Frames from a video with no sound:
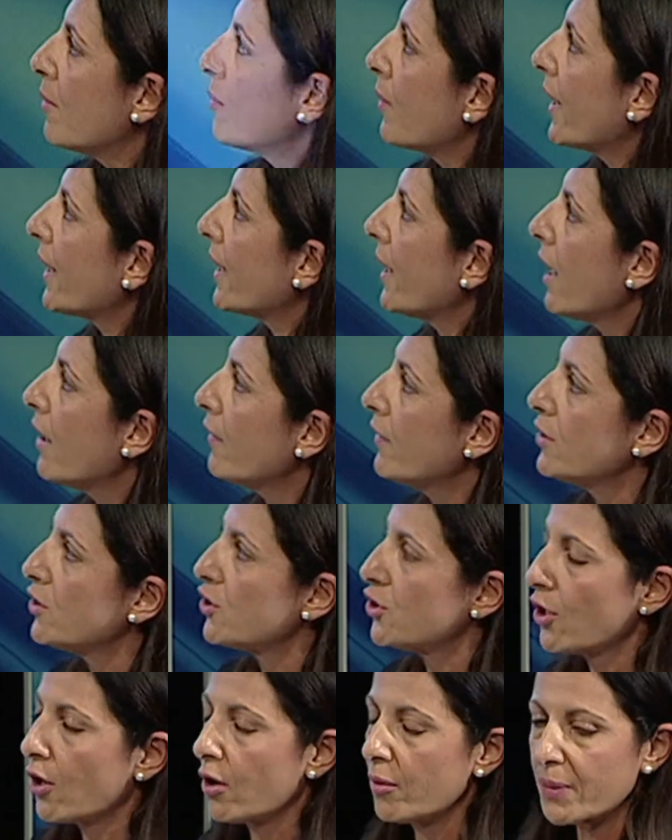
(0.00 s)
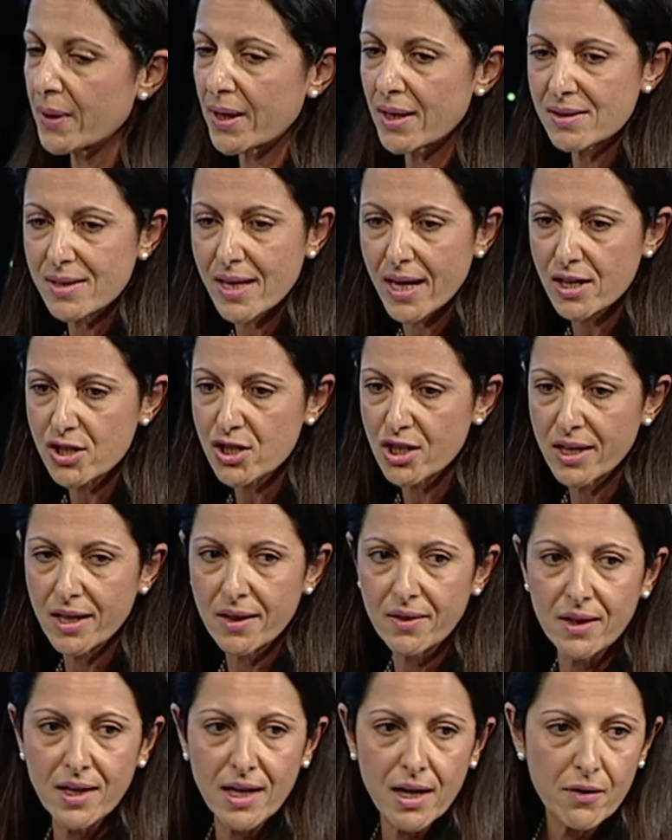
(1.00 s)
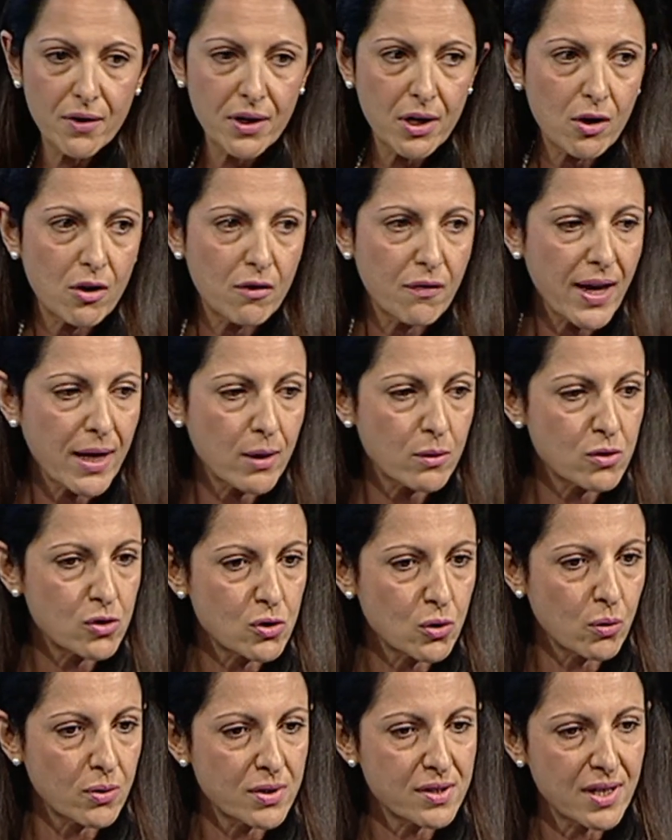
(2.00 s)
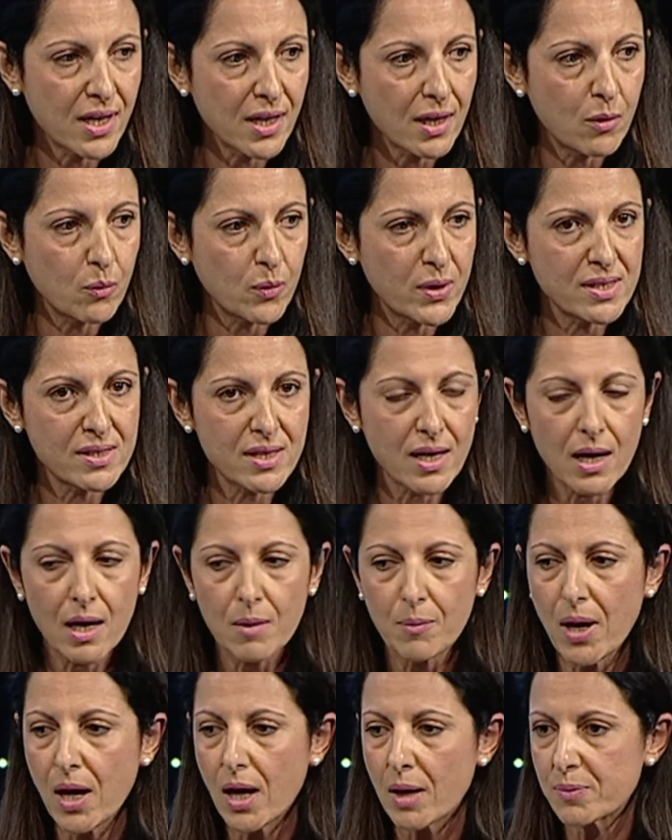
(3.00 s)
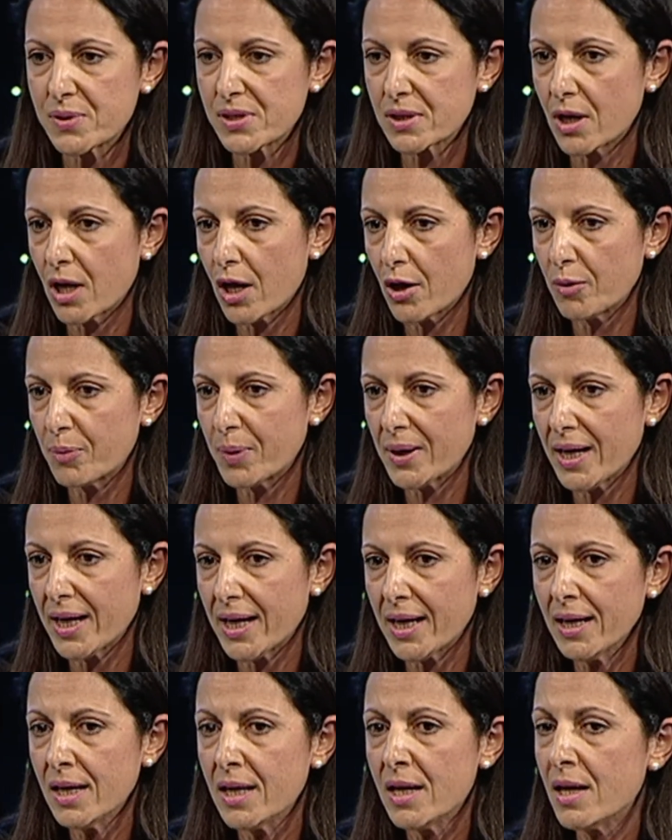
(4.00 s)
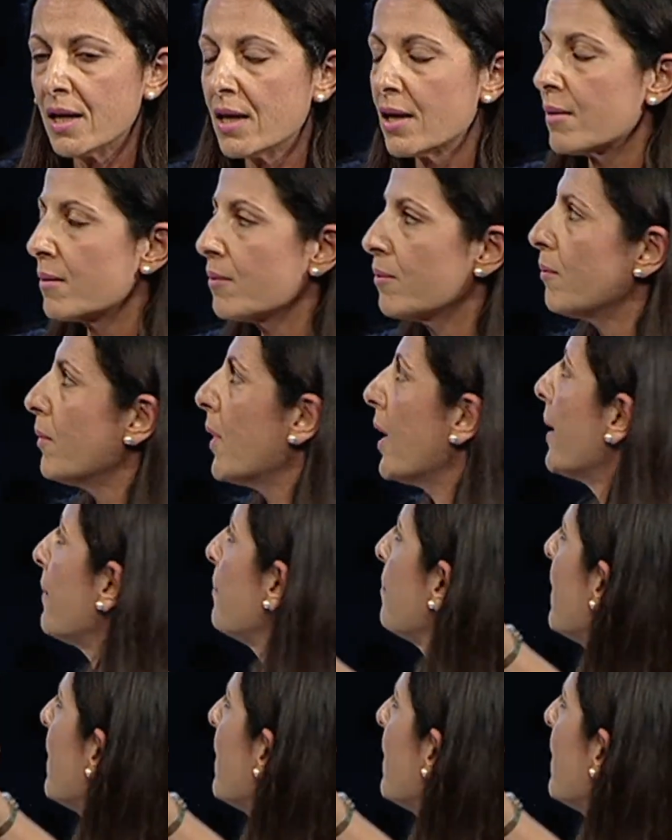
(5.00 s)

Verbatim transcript: My current job is actually in the area of outsourcing, and we set up hubs globally. My